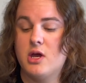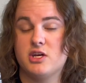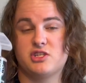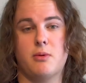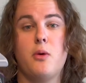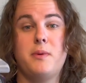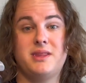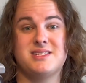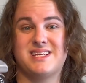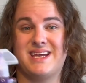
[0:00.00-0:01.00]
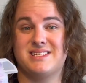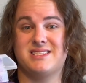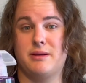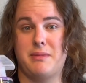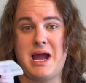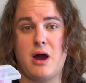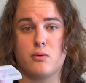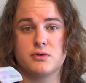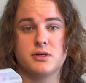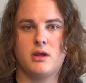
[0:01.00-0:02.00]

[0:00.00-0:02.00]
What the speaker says: So I'm hoping this gets them out.